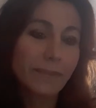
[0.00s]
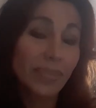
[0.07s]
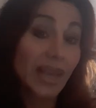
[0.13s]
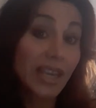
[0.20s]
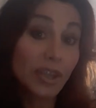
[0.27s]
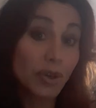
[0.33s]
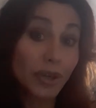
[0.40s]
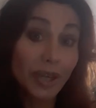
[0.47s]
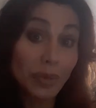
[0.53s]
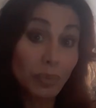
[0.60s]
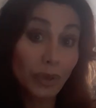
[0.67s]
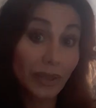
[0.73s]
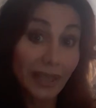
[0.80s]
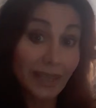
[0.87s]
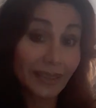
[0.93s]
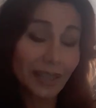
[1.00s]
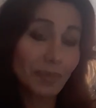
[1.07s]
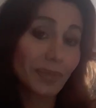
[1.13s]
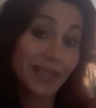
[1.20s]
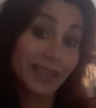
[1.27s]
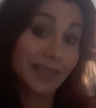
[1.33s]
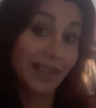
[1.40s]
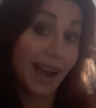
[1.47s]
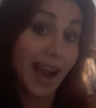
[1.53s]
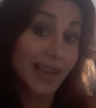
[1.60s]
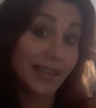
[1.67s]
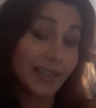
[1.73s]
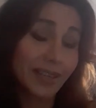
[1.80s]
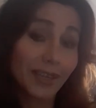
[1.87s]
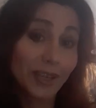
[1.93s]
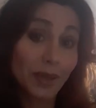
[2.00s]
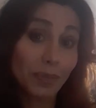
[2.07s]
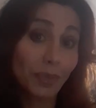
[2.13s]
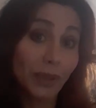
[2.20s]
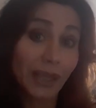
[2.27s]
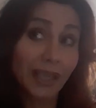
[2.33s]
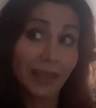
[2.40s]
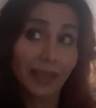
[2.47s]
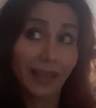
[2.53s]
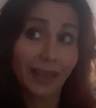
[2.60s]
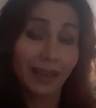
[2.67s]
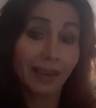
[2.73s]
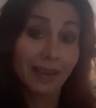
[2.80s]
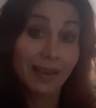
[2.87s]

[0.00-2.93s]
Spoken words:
and they're completely misguided and completely